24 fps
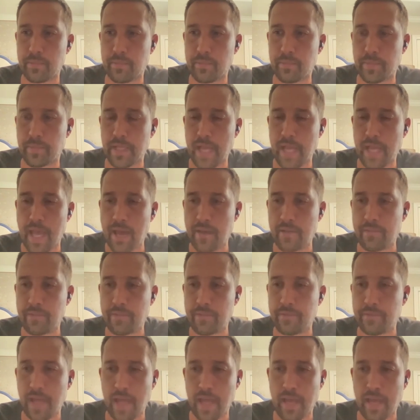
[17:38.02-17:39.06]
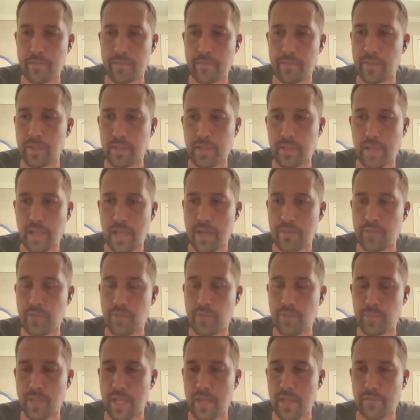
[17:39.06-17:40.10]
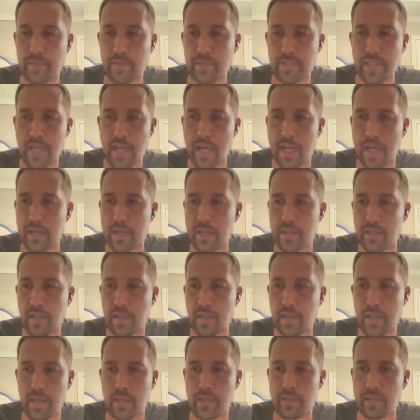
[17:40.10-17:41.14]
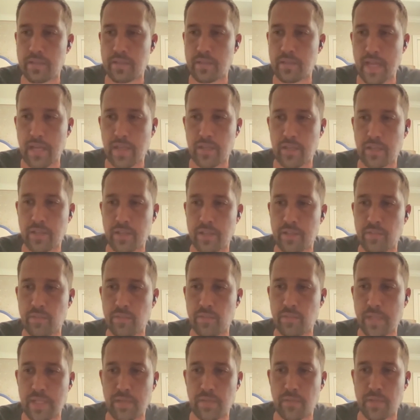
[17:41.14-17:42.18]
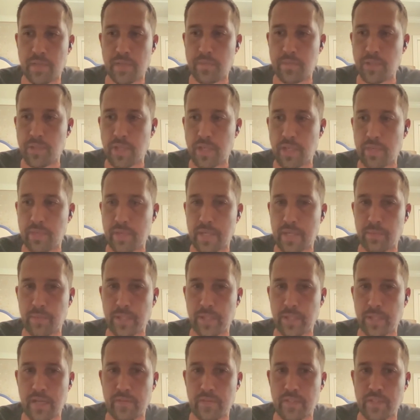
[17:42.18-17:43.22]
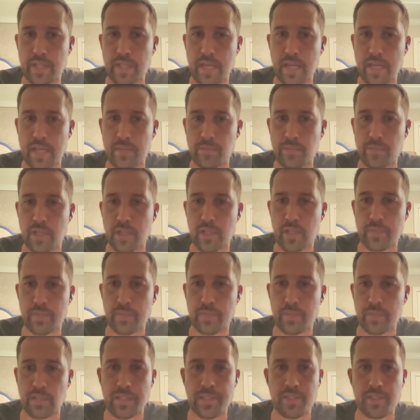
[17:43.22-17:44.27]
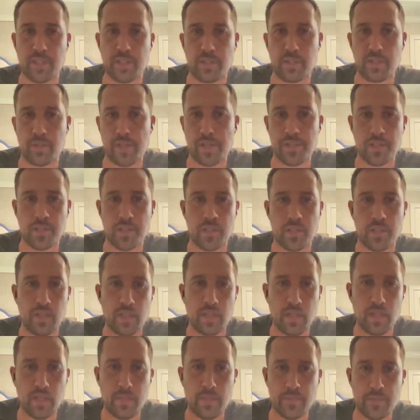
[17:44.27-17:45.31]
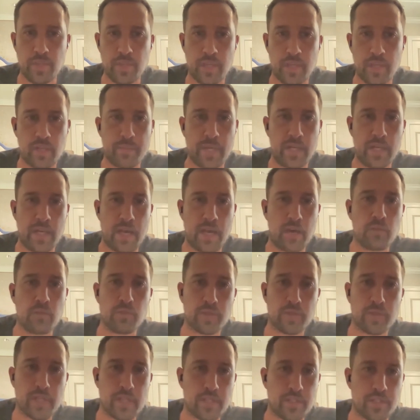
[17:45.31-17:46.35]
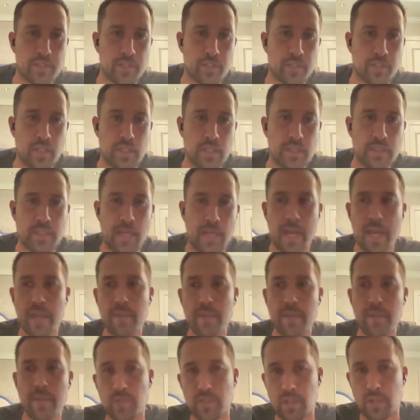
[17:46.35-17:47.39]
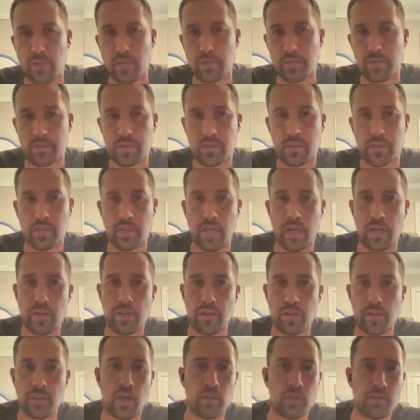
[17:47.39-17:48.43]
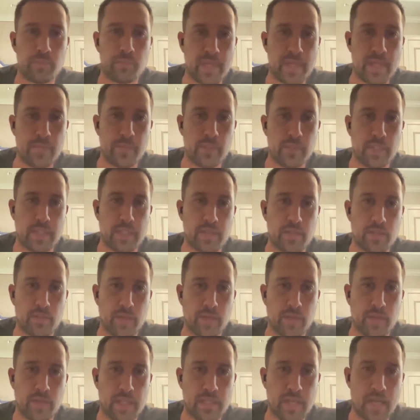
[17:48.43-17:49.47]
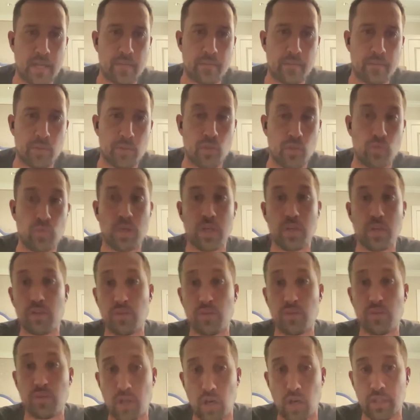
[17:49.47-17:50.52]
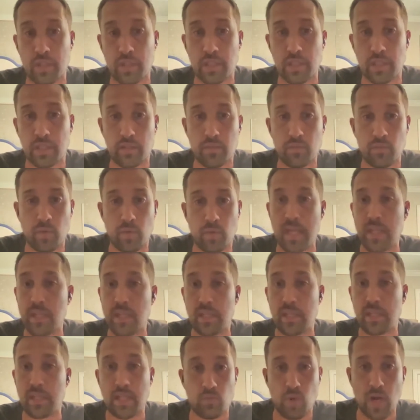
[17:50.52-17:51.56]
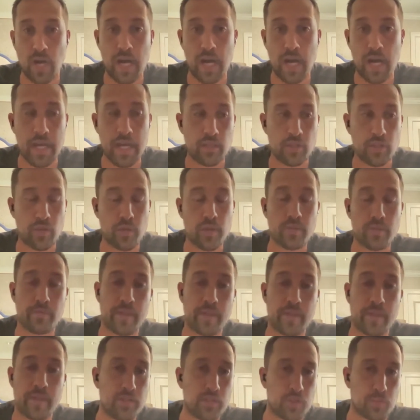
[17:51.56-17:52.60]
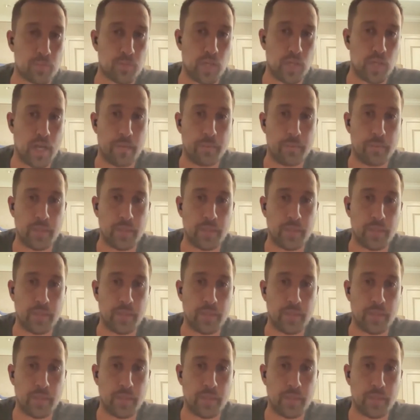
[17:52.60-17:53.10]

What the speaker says: have a plan of attack, and that could, when I'm talking about a plan of attack, I'm talking about lead generation. Talking about outreach, time zones. Are you calling people at the right time? Who are you calling? When and why? Know your value prop.